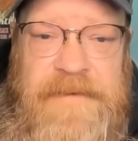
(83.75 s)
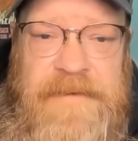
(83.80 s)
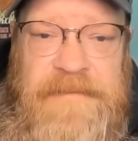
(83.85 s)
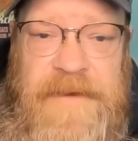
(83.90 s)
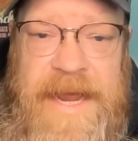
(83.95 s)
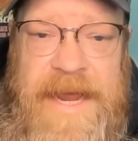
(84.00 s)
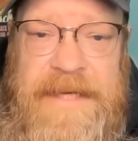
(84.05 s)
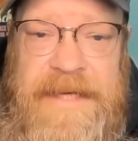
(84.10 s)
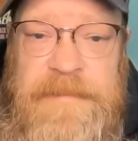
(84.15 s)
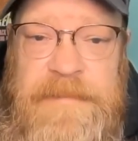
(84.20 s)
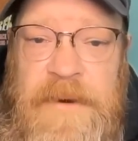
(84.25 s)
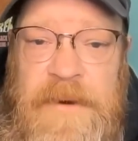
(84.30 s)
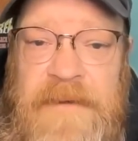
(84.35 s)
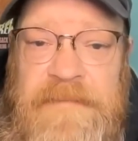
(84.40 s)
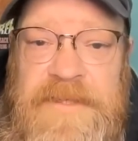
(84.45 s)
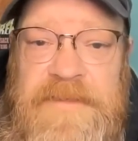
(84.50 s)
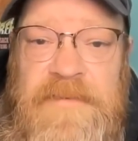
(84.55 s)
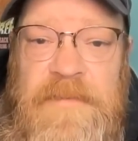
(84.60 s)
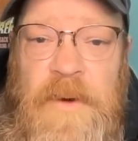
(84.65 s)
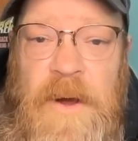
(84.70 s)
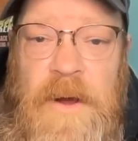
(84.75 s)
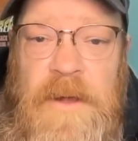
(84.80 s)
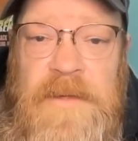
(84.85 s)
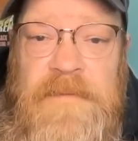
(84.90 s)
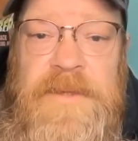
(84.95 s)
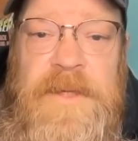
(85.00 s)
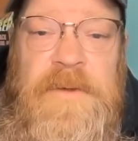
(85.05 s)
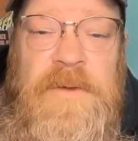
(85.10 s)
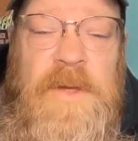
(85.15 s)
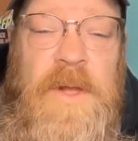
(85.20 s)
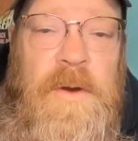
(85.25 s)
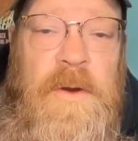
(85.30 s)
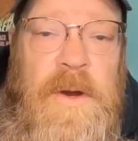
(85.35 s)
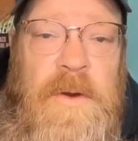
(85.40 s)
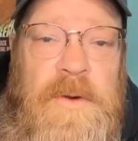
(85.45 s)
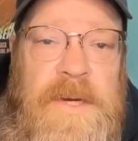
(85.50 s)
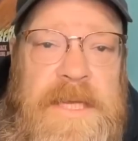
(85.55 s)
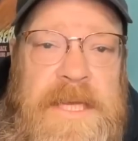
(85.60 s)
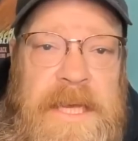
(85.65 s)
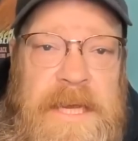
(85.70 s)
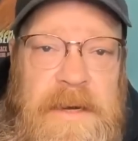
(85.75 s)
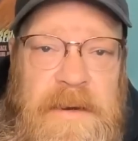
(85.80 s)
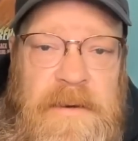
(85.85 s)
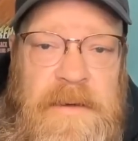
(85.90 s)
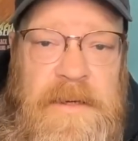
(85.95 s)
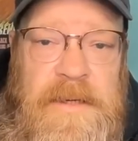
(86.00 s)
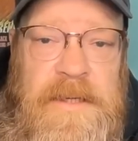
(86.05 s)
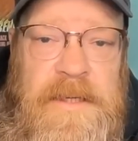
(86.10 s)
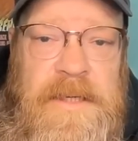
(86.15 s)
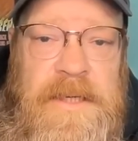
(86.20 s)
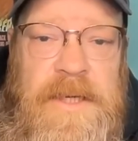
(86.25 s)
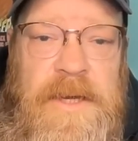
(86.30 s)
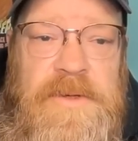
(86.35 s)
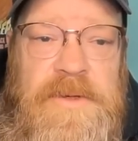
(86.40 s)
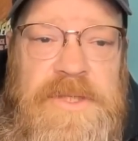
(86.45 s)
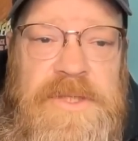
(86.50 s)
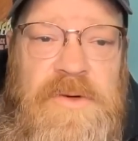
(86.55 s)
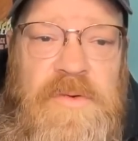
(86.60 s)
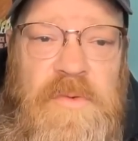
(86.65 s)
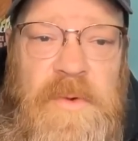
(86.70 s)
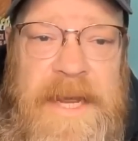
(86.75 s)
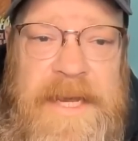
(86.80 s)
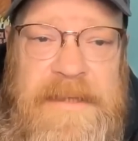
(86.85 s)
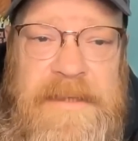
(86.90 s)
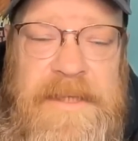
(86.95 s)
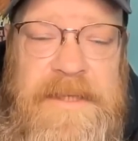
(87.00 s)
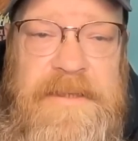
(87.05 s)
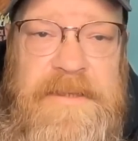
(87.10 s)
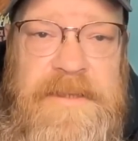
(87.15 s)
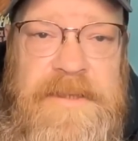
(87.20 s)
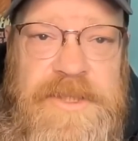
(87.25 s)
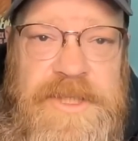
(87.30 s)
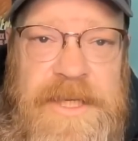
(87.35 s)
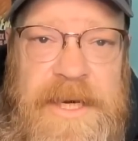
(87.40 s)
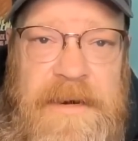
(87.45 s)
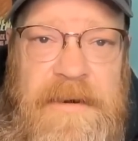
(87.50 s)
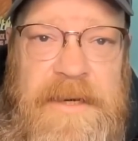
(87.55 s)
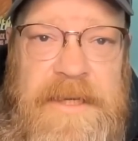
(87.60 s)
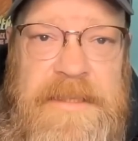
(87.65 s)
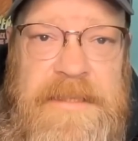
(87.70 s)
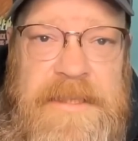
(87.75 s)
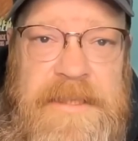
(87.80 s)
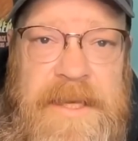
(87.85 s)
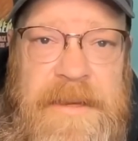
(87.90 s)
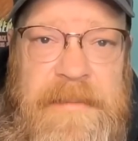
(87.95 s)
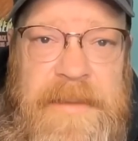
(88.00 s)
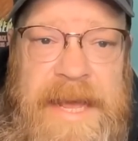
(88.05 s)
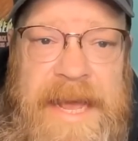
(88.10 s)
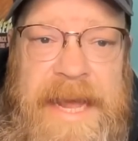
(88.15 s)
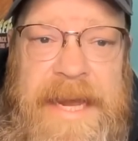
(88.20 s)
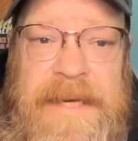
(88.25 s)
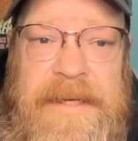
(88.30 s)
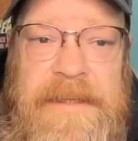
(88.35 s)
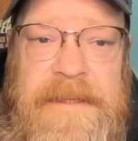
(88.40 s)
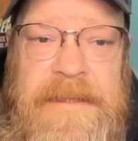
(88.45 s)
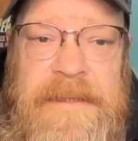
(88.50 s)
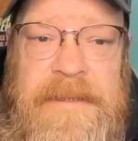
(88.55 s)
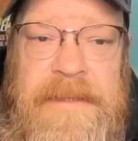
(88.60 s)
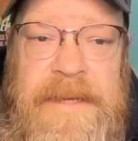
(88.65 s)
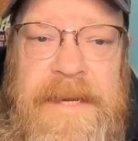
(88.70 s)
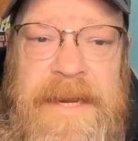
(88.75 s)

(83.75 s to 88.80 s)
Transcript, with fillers: In fact, the profits from all of their logoed gear goes directly to the charities that they back.